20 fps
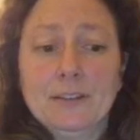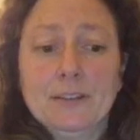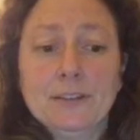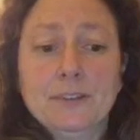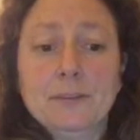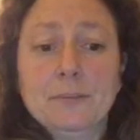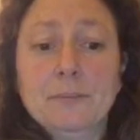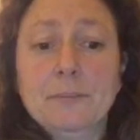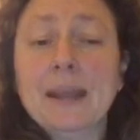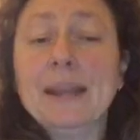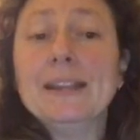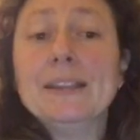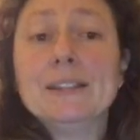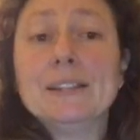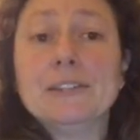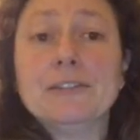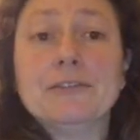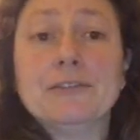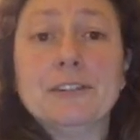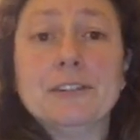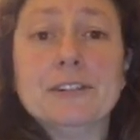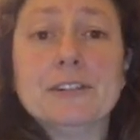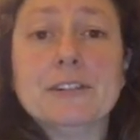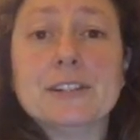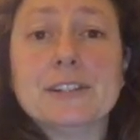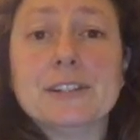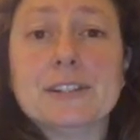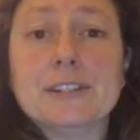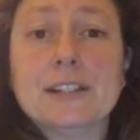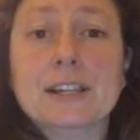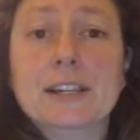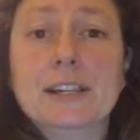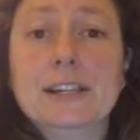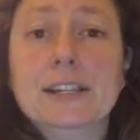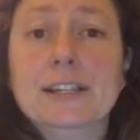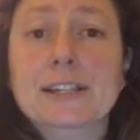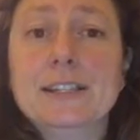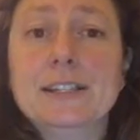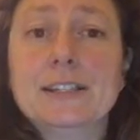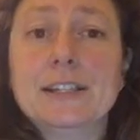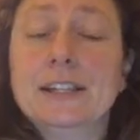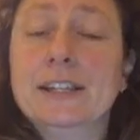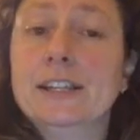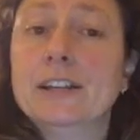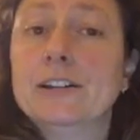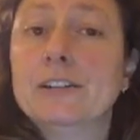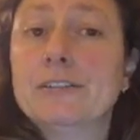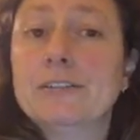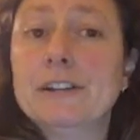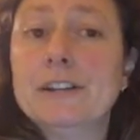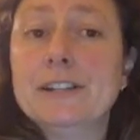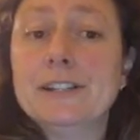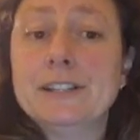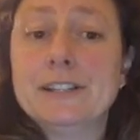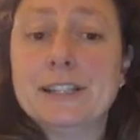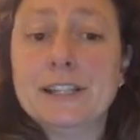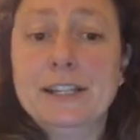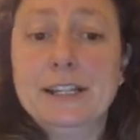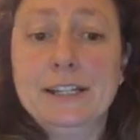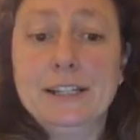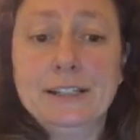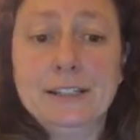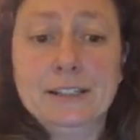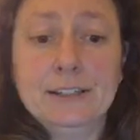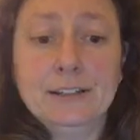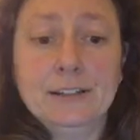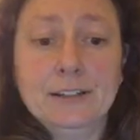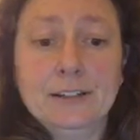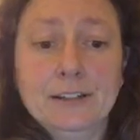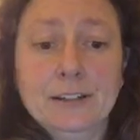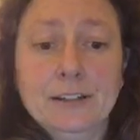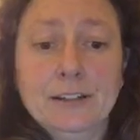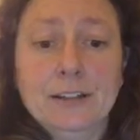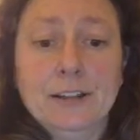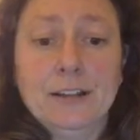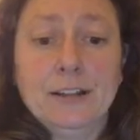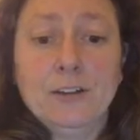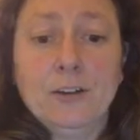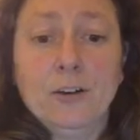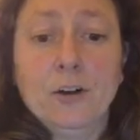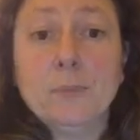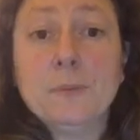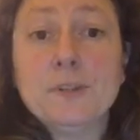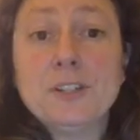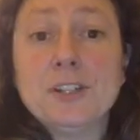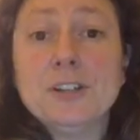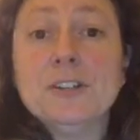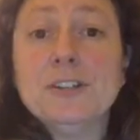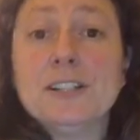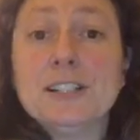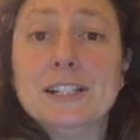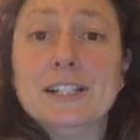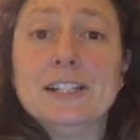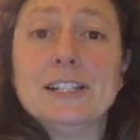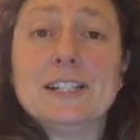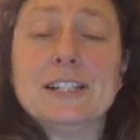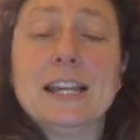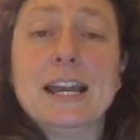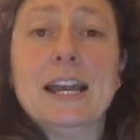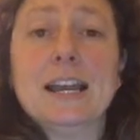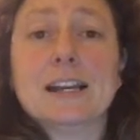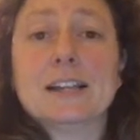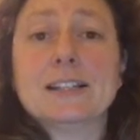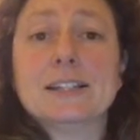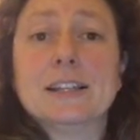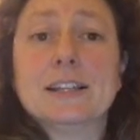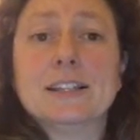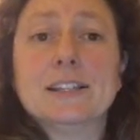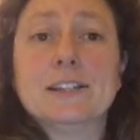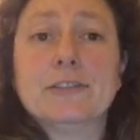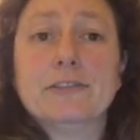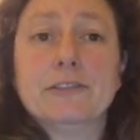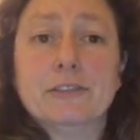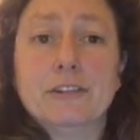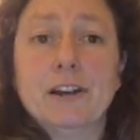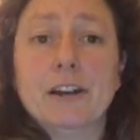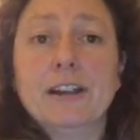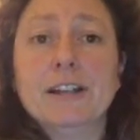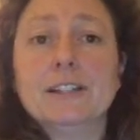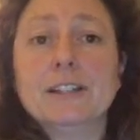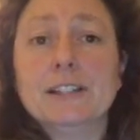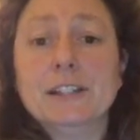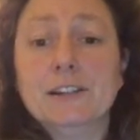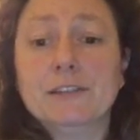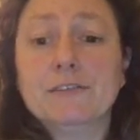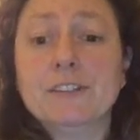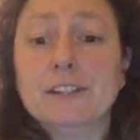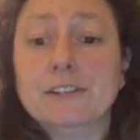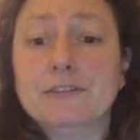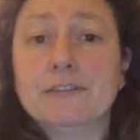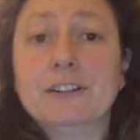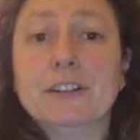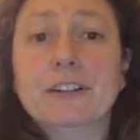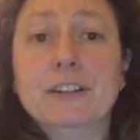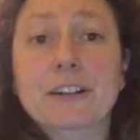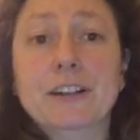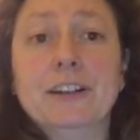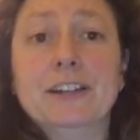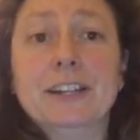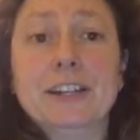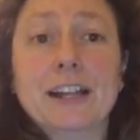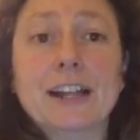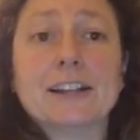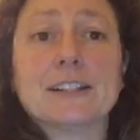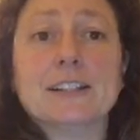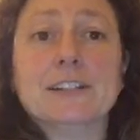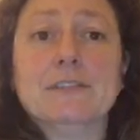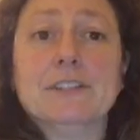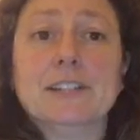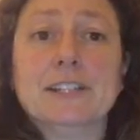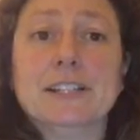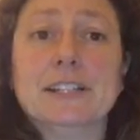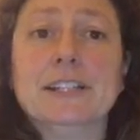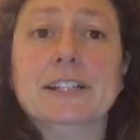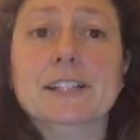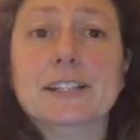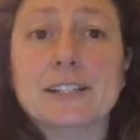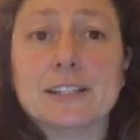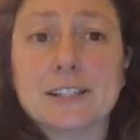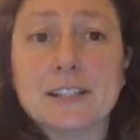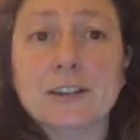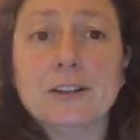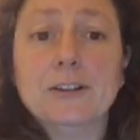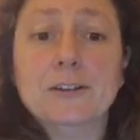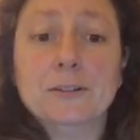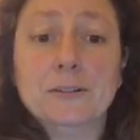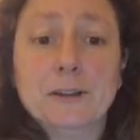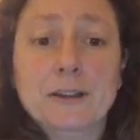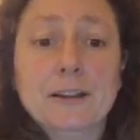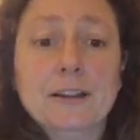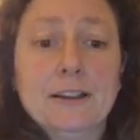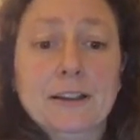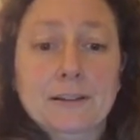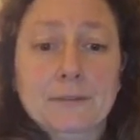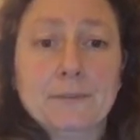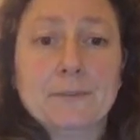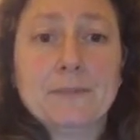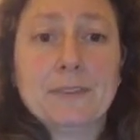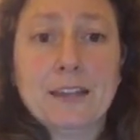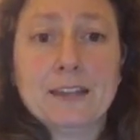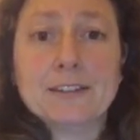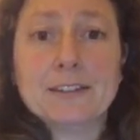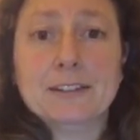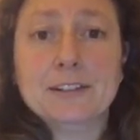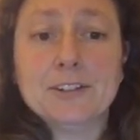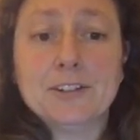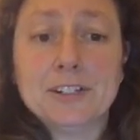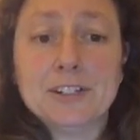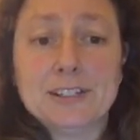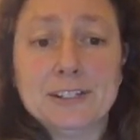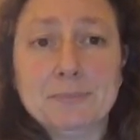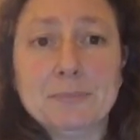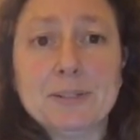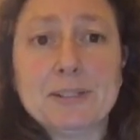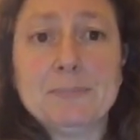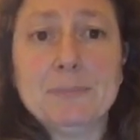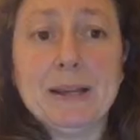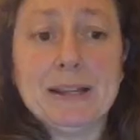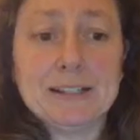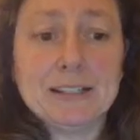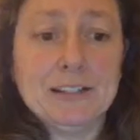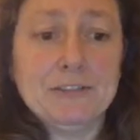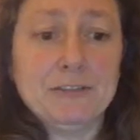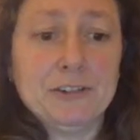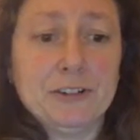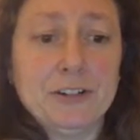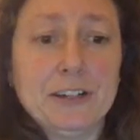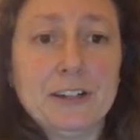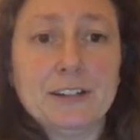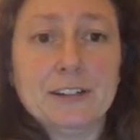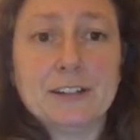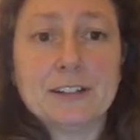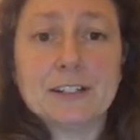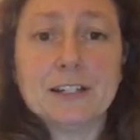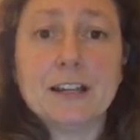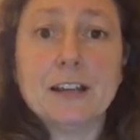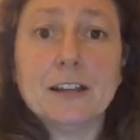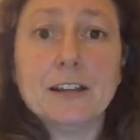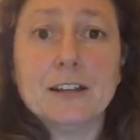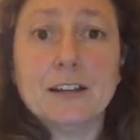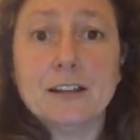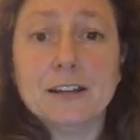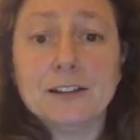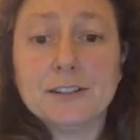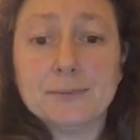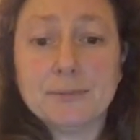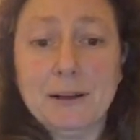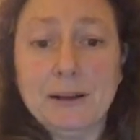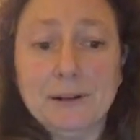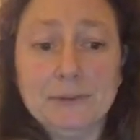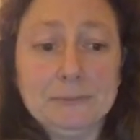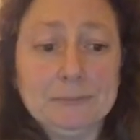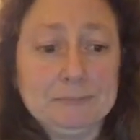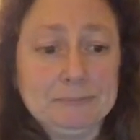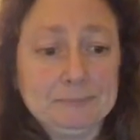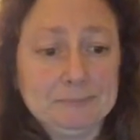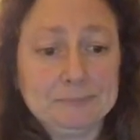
the main difference is an increase in opportunities to access a variety of different learning activities. So that's an interesting perspective on it as well.